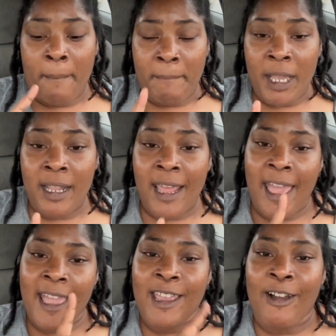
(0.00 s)
But
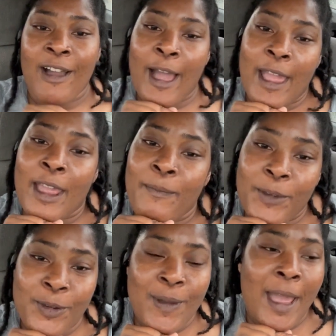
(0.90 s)
hey, y'all, if
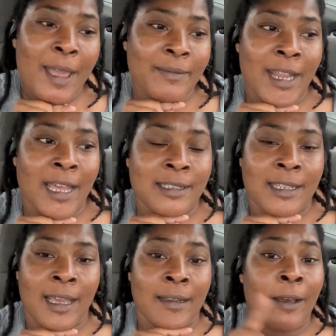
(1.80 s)
you have not
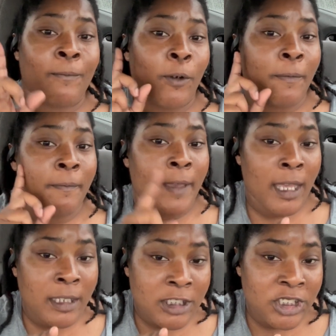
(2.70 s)
signed up for
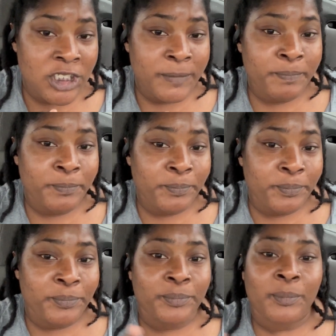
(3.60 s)
Fetch,
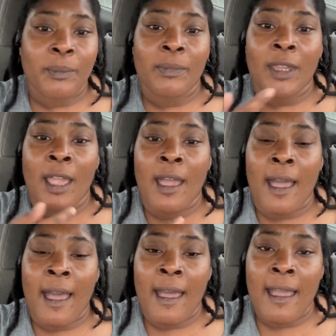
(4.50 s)

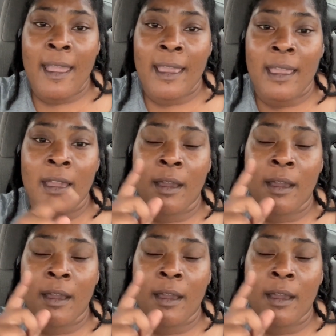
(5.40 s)
I